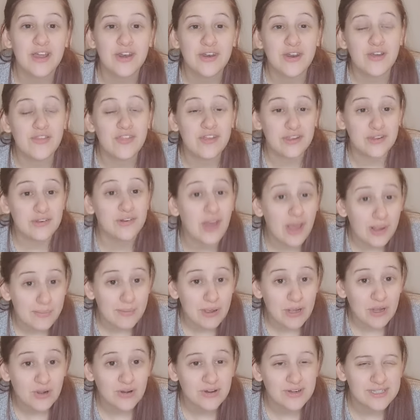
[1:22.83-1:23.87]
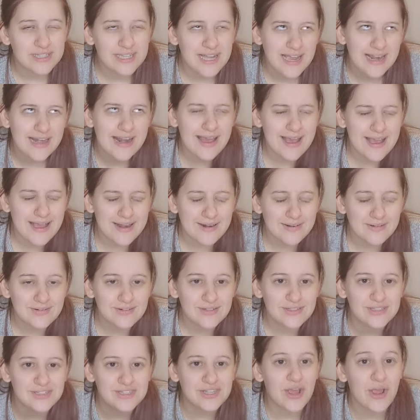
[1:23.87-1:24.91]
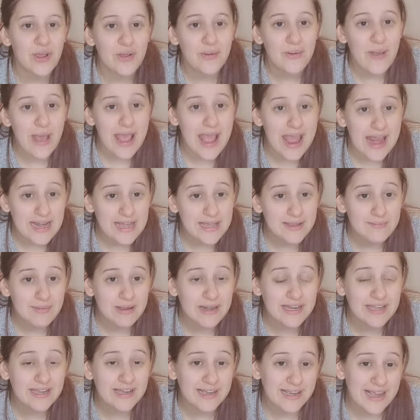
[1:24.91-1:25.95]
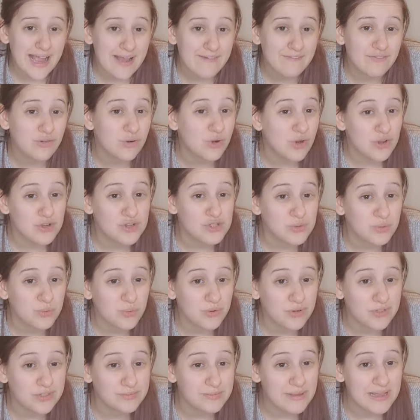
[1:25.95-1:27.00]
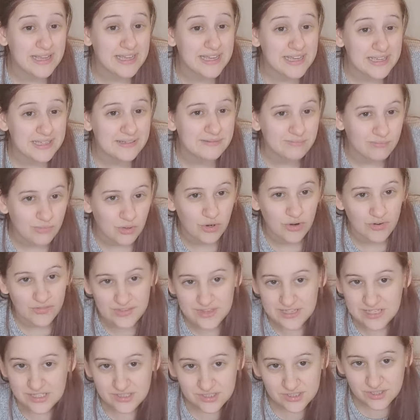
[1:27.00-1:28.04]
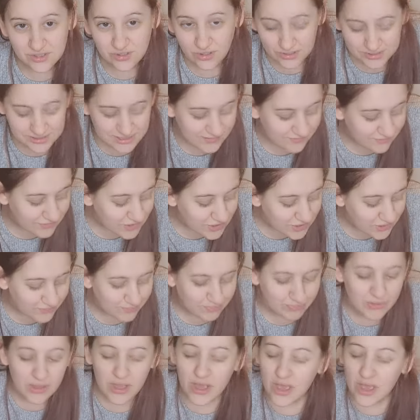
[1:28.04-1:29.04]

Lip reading: know that you like my content, and also any money I have will go towards making more of this content for you.